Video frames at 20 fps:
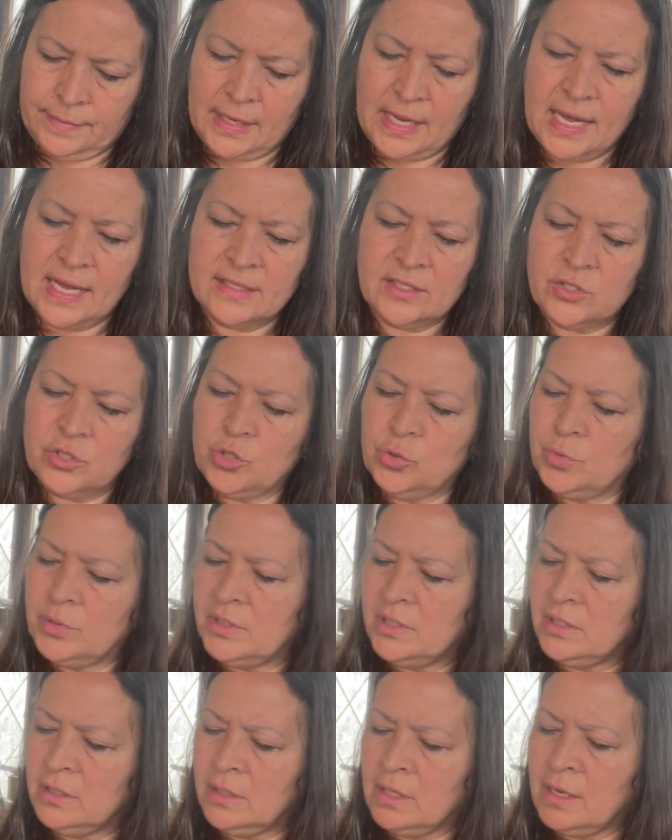Has to do with
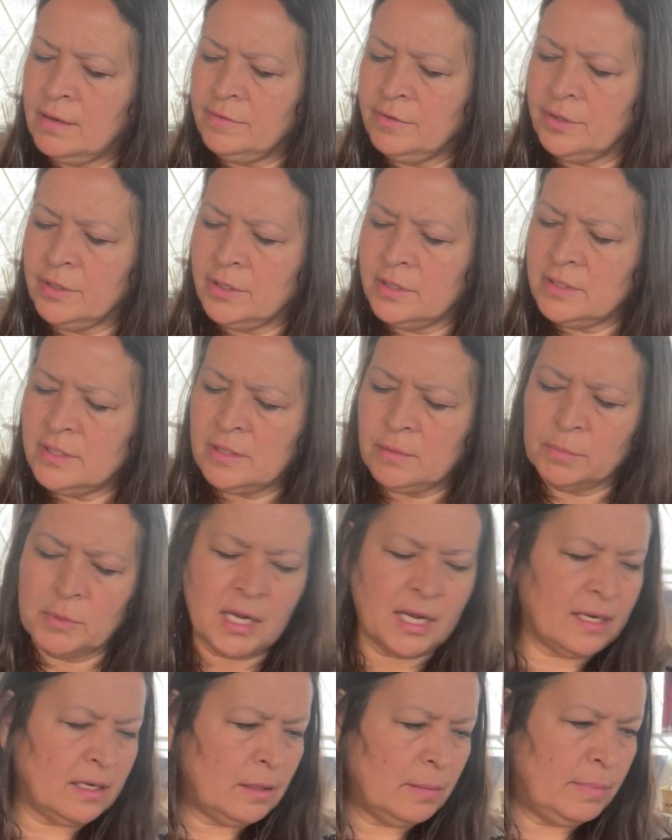the lover and some
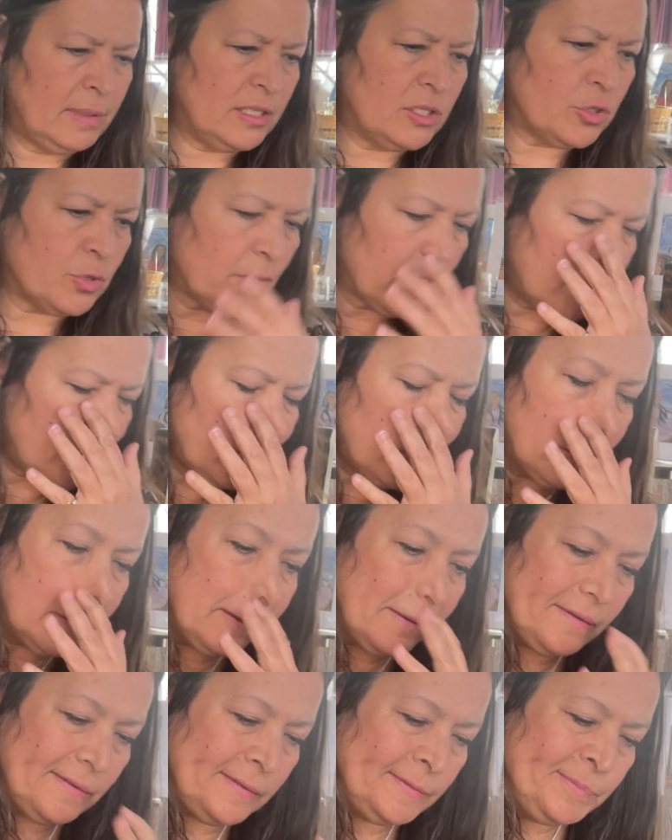kind of betrayal.
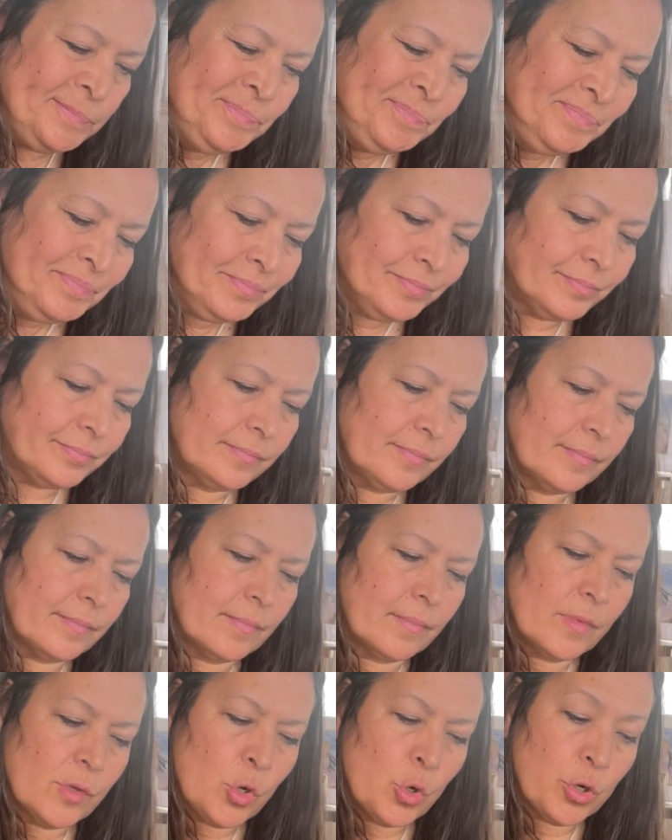
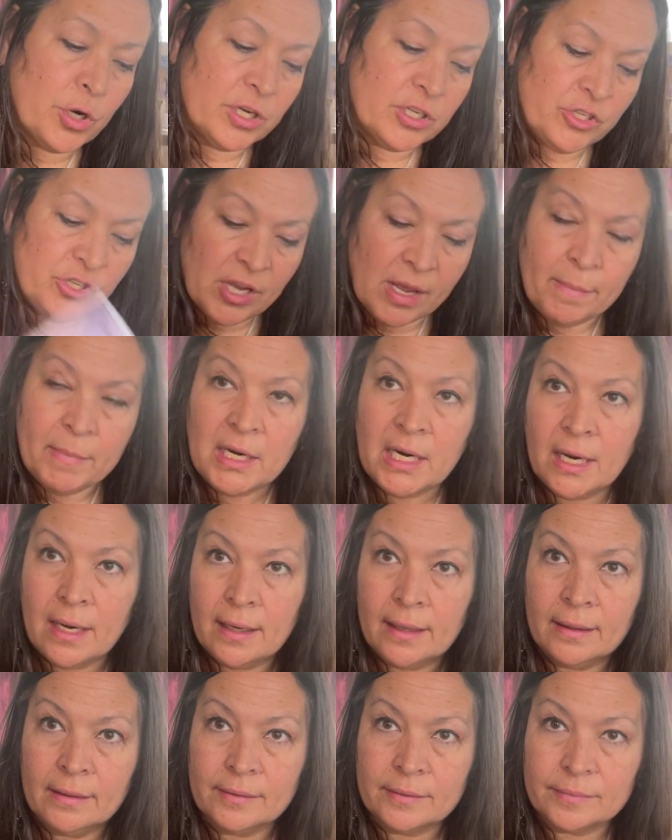Or a
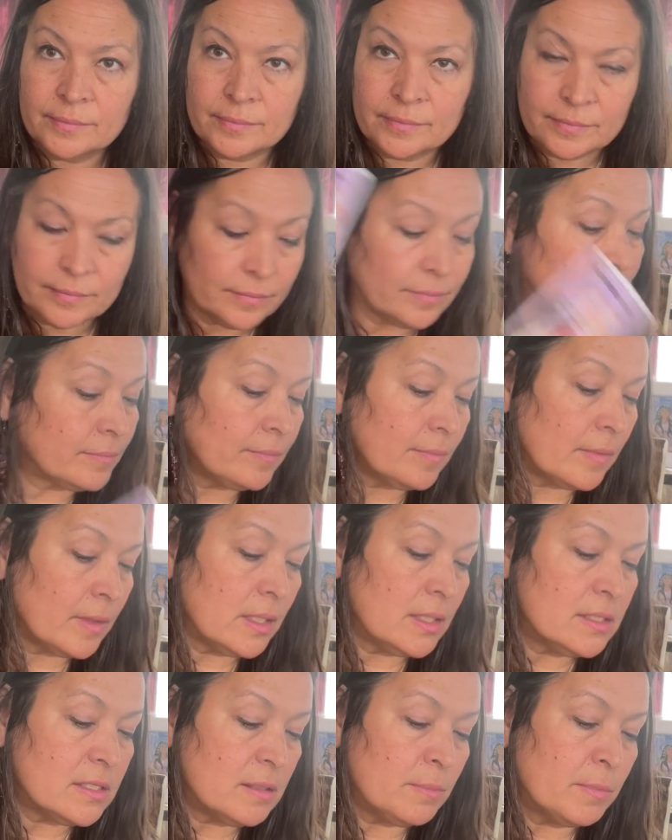Gemini
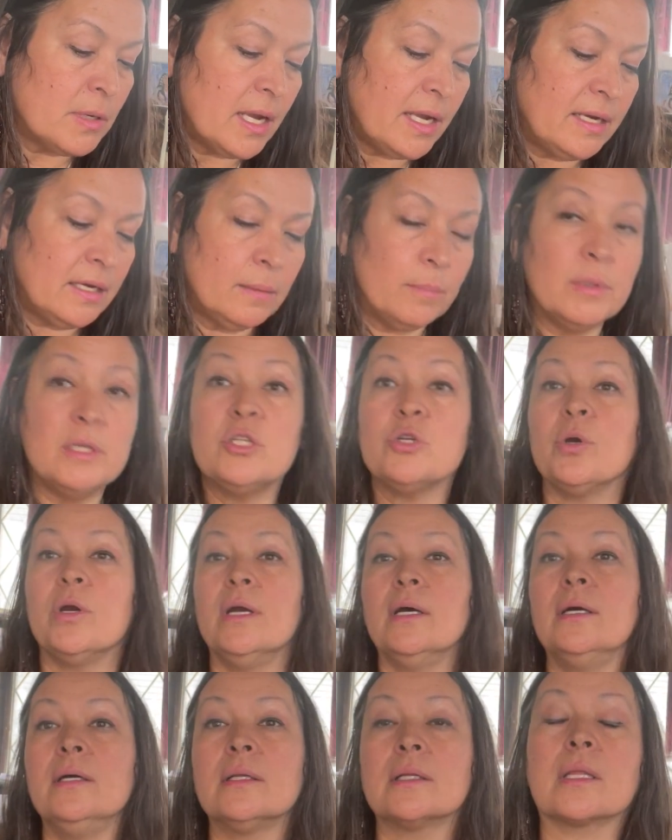and some kind of
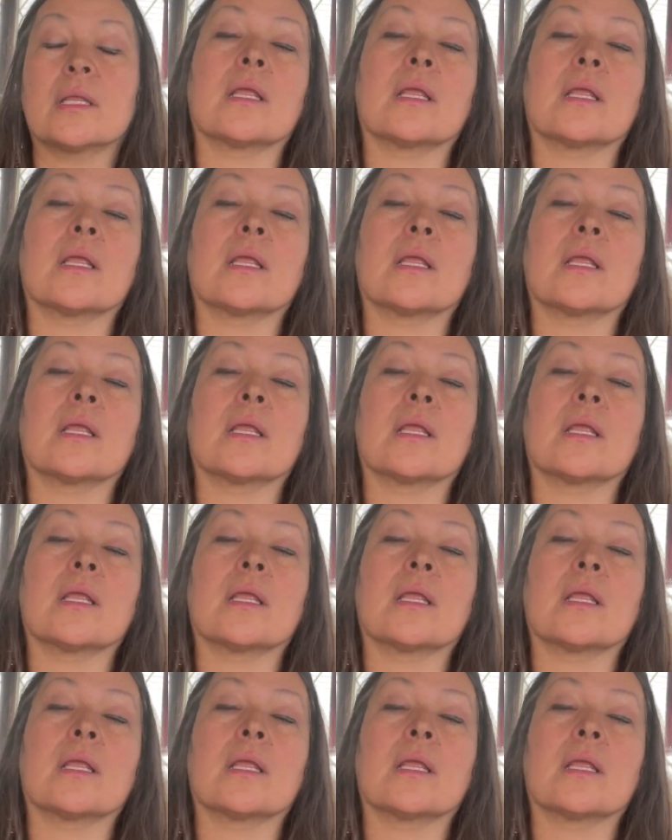betrayal.